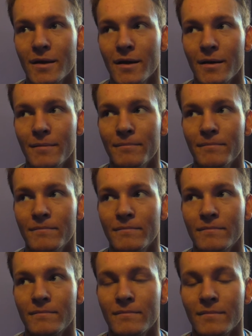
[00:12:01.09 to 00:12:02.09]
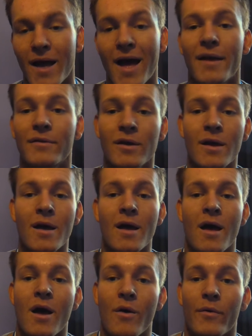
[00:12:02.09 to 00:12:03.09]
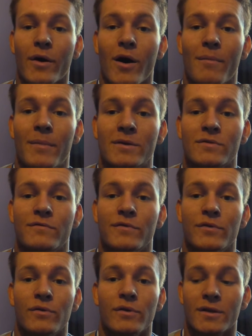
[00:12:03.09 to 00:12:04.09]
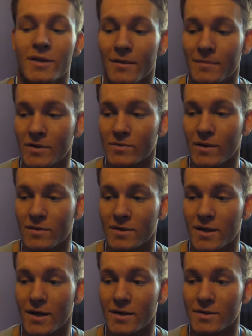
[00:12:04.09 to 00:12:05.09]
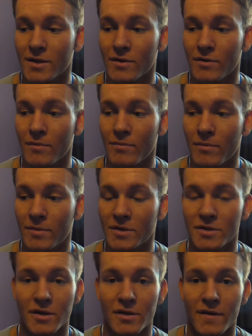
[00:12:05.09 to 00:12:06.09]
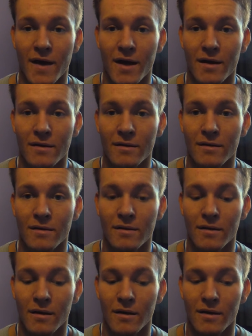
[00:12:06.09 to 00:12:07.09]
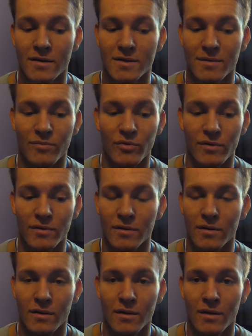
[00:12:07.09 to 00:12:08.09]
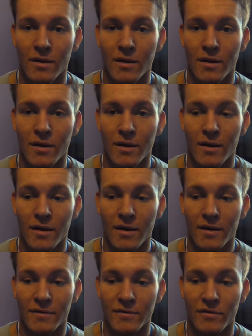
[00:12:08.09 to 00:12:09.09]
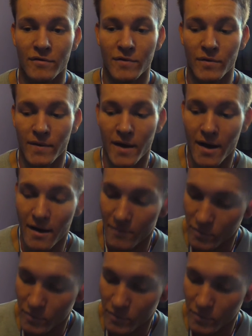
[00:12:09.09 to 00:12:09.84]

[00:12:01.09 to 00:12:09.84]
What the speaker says: And we got a muscle food order coming as well today, so I'll probably show you that at some point and do a review on that.